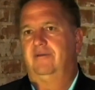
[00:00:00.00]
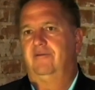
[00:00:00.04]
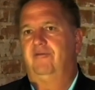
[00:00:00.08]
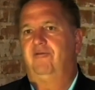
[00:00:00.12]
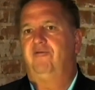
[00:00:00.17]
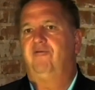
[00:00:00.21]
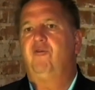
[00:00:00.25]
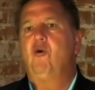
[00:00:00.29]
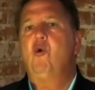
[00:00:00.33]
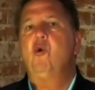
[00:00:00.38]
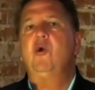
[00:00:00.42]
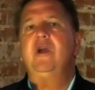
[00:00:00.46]

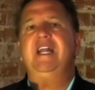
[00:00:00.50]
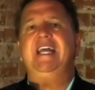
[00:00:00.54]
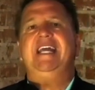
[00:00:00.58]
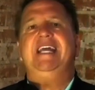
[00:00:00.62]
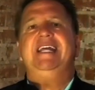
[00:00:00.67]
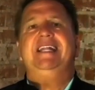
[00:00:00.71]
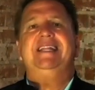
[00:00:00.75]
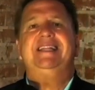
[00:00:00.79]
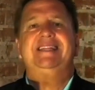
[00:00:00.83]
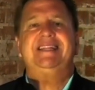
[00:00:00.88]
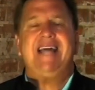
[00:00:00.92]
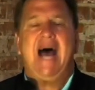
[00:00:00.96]

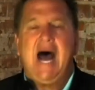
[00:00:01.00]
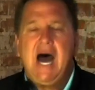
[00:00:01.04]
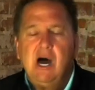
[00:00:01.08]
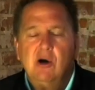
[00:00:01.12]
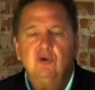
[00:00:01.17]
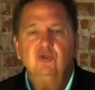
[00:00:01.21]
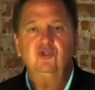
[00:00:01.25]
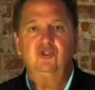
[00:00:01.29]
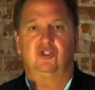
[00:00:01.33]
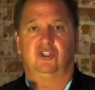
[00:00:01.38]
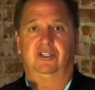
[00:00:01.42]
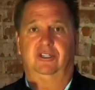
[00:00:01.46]

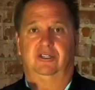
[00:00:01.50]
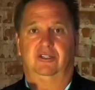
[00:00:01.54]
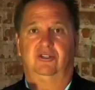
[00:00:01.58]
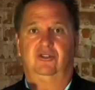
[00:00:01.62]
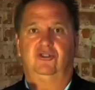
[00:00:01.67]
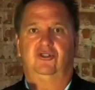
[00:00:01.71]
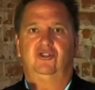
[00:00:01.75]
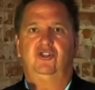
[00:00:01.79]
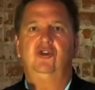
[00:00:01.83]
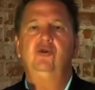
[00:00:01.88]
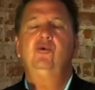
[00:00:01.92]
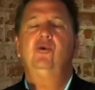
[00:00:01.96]

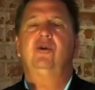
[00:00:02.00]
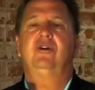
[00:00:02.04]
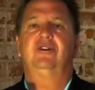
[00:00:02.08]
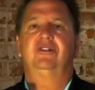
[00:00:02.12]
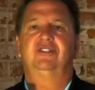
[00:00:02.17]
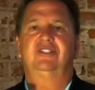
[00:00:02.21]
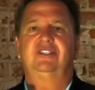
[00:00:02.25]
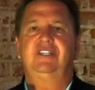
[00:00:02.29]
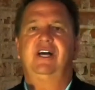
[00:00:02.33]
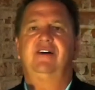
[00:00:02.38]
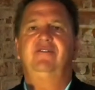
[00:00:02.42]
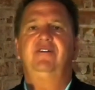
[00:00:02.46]

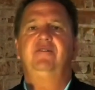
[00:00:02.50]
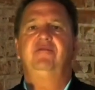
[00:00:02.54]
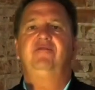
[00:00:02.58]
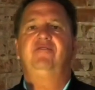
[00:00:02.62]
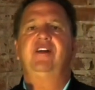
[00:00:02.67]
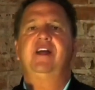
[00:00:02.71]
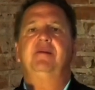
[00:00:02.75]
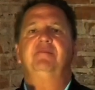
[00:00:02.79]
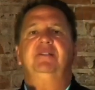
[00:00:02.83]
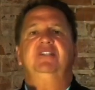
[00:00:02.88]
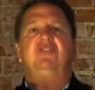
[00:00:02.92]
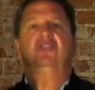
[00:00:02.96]
40,207
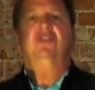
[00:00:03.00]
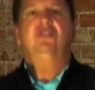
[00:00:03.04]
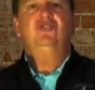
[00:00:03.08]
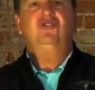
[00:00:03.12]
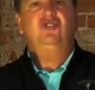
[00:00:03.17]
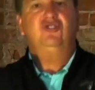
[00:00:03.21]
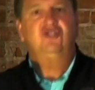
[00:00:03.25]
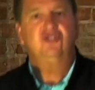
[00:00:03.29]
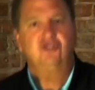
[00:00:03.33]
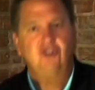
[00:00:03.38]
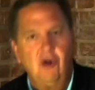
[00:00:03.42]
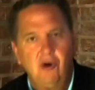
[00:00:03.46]
families
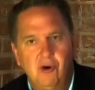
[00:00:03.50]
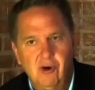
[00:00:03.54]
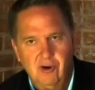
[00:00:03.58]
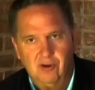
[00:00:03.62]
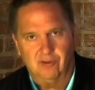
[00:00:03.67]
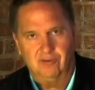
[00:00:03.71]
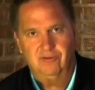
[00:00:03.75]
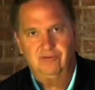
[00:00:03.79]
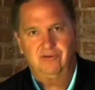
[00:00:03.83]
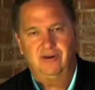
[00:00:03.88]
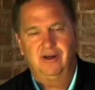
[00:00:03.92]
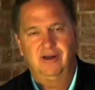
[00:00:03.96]

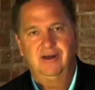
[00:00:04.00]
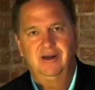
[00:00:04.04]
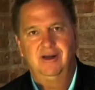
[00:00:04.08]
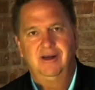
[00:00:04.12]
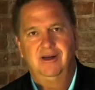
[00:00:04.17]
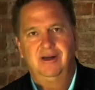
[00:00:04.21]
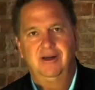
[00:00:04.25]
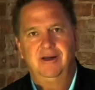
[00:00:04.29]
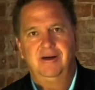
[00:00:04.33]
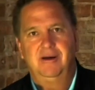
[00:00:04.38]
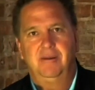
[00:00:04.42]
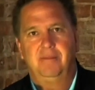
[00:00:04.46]
served
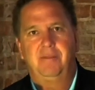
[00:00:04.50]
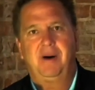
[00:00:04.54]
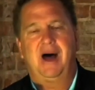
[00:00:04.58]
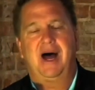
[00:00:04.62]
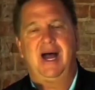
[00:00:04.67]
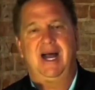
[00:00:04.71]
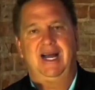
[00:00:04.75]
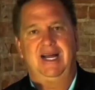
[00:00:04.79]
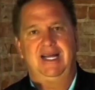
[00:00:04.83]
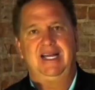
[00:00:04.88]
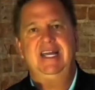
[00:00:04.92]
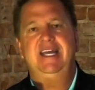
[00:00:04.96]

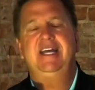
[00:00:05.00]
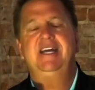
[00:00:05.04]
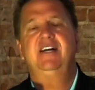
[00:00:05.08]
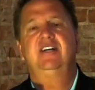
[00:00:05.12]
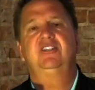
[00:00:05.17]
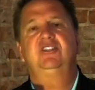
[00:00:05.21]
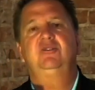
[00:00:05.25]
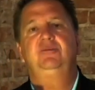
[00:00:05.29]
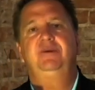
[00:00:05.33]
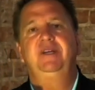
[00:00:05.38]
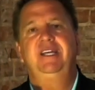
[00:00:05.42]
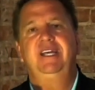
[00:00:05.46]
by
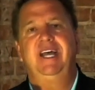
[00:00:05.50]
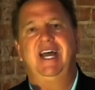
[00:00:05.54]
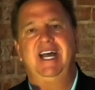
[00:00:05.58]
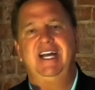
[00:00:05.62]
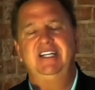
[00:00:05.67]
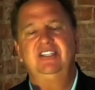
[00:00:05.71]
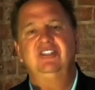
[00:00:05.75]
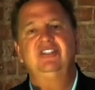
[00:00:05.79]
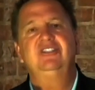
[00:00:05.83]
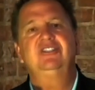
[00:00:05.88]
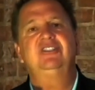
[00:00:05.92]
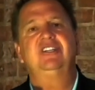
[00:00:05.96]
EXP
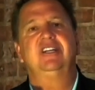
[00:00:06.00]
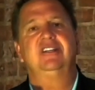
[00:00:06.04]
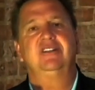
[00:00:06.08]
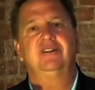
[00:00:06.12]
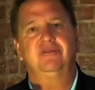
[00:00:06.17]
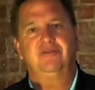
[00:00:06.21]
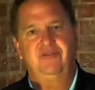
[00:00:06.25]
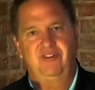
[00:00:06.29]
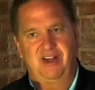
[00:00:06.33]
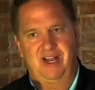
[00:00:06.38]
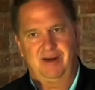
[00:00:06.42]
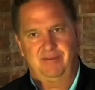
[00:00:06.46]
agents and
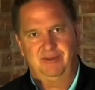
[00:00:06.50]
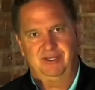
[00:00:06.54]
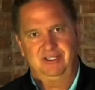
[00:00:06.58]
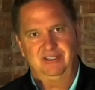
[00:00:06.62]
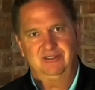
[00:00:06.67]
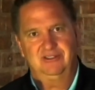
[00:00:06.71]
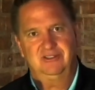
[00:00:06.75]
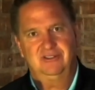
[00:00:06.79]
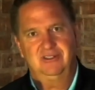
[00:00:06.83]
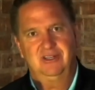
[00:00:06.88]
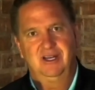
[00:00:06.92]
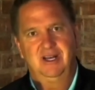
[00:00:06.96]
their
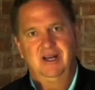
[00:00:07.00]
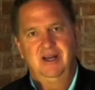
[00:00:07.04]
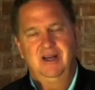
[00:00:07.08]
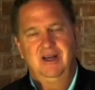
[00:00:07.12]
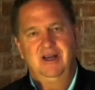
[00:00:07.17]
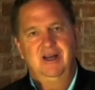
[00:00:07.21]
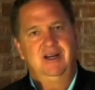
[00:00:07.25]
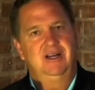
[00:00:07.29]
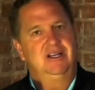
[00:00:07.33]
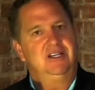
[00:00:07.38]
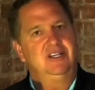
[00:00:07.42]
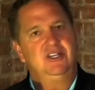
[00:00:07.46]
families.
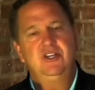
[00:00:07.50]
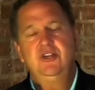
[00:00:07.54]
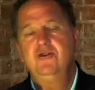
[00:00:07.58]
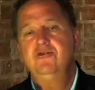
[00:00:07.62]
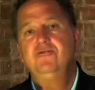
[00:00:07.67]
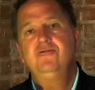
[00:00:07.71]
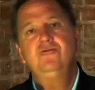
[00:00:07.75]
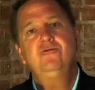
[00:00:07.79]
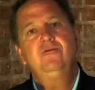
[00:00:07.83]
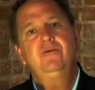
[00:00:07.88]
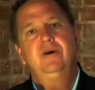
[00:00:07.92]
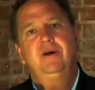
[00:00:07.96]

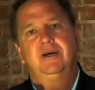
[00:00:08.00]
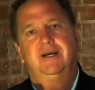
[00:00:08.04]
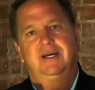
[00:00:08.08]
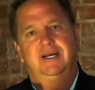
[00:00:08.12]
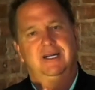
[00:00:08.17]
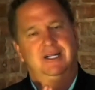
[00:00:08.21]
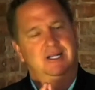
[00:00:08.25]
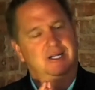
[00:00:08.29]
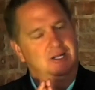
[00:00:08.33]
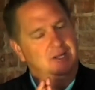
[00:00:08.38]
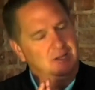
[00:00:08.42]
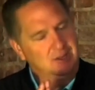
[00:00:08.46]
You
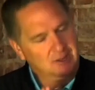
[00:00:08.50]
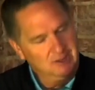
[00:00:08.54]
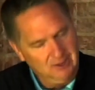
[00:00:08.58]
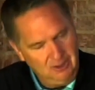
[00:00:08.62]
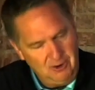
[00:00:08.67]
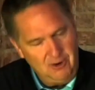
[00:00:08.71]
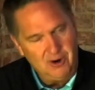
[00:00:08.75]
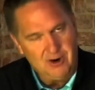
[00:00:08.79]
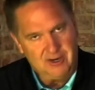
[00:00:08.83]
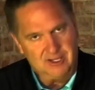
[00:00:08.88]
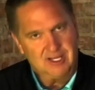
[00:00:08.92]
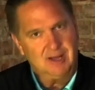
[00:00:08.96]

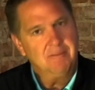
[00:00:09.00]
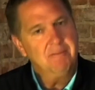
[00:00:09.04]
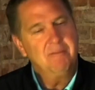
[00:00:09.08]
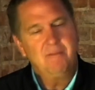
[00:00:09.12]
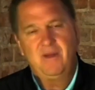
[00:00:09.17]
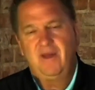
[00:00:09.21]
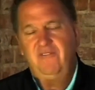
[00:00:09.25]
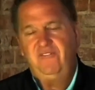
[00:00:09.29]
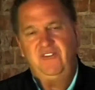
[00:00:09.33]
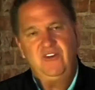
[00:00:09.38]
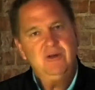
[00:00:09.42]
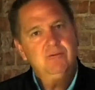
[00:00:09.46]
learn.
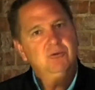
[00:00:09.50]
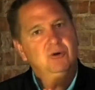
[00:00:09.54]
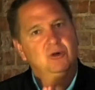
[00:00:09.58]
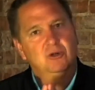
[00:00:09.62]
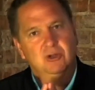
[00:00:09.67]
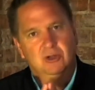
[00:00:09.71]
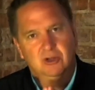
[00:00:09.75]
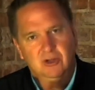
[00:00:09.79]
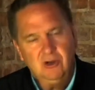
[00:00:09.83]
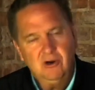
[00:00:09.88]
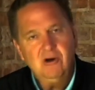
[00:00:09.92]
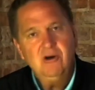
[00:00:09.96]
If you
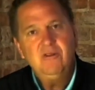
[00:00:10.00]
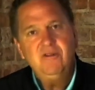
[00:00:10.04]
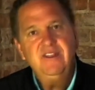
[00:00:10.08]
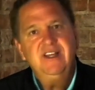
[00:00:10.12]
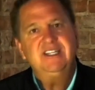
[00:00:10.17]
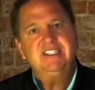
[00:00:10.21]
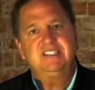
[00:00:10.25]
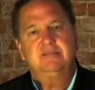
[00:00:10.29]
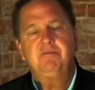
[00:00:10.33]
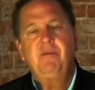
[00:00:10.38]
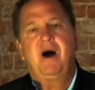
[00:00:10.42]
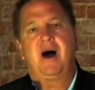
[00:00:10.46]
will learn
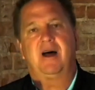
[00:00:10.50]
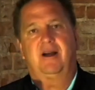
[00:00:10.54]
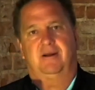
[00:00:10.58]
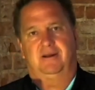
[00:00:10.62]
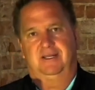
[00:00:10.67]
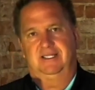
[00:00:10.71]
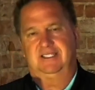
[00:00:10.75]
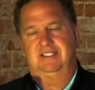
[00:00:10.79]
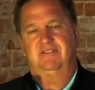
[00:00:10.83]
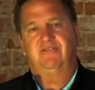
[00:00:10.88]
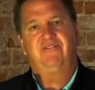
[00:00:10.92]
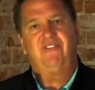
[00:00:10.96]
this
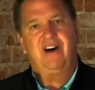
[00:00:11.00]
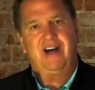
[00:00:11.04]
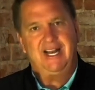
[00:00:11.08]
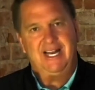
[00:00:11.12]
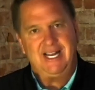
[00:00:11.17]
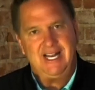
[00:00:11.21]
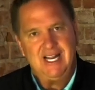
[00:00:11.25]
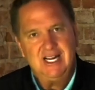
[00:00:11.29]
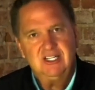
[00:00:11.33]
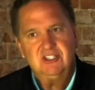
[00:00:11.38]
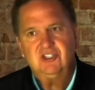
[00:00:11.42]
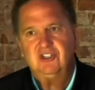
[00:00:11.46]
model, it's
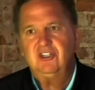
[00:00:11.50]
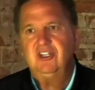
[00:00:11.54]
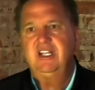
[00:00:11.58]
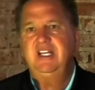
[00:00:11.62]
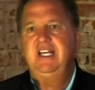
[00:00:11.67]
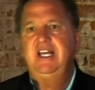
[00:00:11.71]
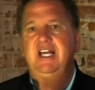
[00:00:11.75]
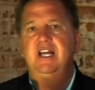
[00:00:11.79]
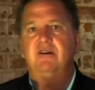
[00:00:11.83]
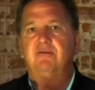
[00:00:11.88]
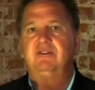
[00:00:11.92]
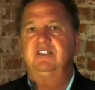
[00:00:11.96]

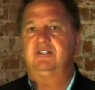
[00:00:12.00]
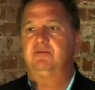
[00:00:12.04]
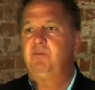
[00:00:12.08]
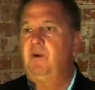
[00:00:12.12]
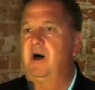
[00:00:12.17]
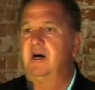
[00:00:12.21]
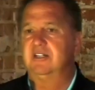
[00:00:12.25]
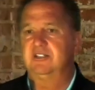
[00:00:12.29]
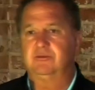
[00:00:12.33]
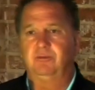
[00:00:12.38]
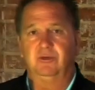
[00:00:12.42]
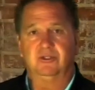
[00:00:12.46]
financially
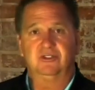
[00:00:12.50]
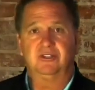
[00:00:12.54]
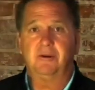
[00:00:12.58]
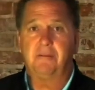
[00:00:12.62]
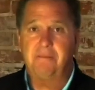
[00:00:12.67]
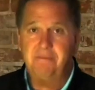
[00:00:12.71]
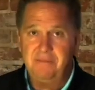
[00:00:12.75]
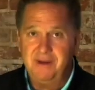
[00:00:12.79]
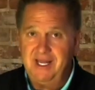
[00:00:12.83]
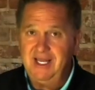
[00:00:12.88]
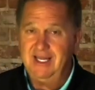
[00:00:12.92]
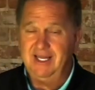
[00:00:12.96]
irresponsible to
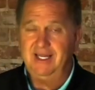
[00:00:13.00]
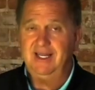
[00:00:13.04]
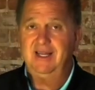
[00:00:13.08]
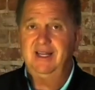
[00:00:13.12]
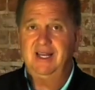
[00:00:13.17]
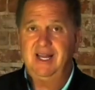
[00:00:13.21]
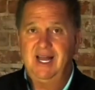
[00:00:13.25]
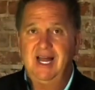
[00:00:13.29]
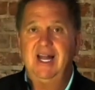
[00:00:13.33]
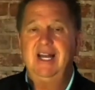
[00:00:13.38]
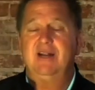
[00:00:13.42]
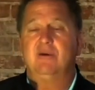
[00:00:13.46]
be
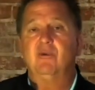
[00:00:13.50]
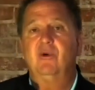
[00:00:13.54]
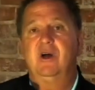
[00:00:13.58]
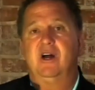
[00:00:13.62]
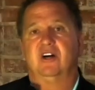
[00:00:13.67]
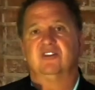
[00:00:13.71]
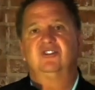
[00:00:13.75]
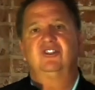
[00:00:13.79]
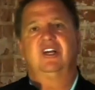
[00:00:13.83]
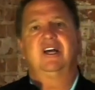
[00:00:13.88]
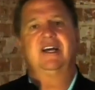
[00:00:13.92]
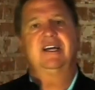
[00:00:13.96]
anywhere
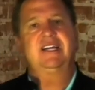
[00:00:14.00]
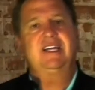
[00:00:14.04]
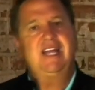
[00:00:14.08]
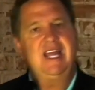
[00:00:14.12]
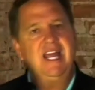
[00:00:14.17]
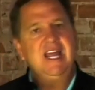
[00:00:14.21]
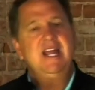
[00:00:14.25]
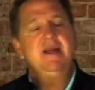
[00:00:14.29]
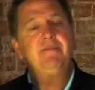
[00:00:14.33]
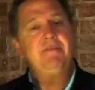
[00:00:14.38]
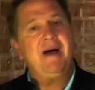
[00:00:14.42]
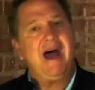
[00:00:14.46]
else.
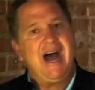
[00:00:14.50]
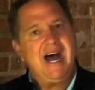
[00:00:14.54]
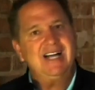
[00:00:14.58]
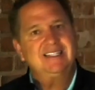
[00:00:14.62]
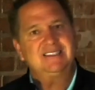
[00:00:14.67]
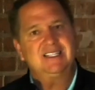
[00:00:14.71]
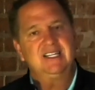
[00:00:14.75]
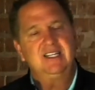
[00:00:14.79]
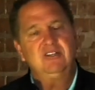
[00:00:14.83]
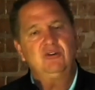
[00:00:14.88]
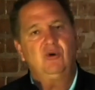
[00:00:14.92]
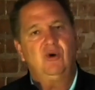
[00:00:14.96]
Keep
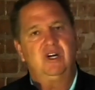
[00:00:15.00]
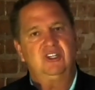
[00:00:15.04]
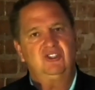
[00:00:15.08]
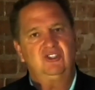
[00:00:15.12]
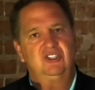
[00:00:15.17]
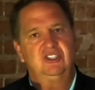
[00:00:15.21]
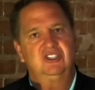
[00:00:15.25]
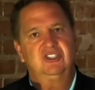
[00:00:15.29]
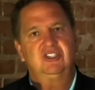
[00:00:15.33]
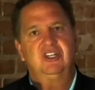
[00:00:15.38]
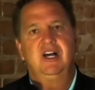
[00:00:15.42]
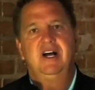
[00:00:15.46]
asking
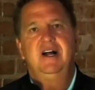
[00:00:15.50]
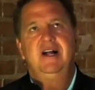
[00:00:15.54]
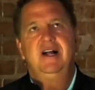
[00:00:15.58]
questions.